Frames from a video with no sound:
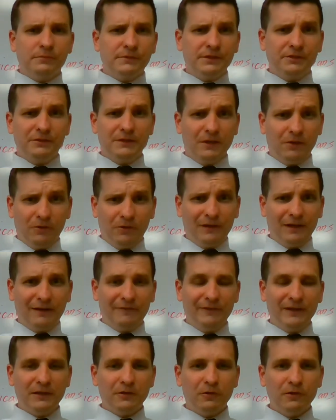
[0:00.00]
you get a whole lot
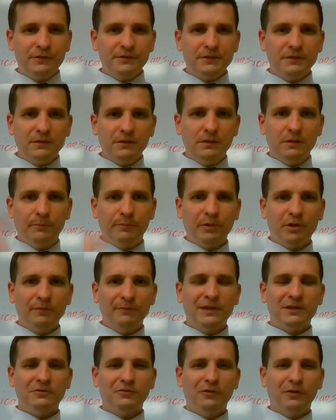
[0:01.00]
of acorns. You put them
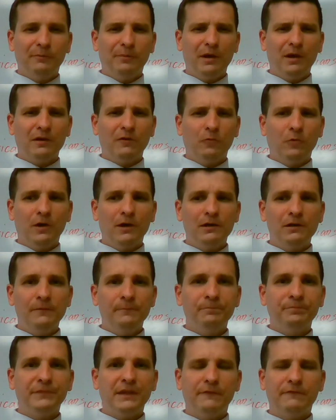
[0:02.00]
into a pot of water.
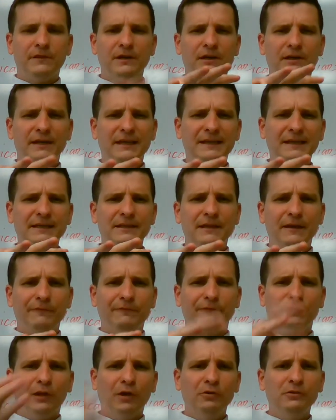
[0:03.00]
If there are any
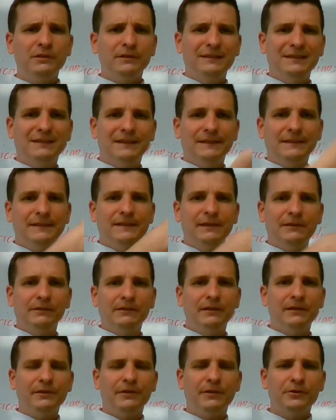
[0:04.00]
that float, you get
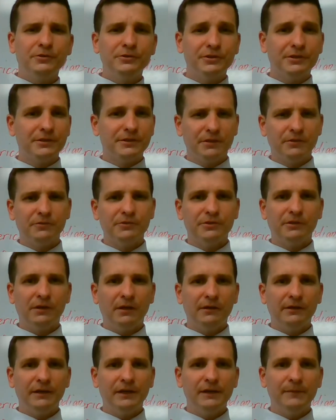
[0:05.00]
rid of those because those are
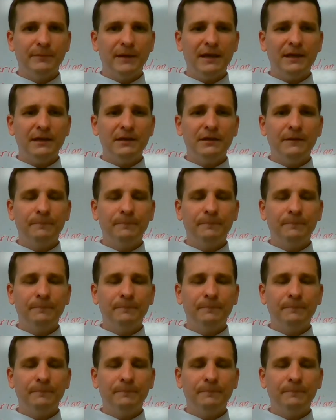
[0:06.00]
already bad.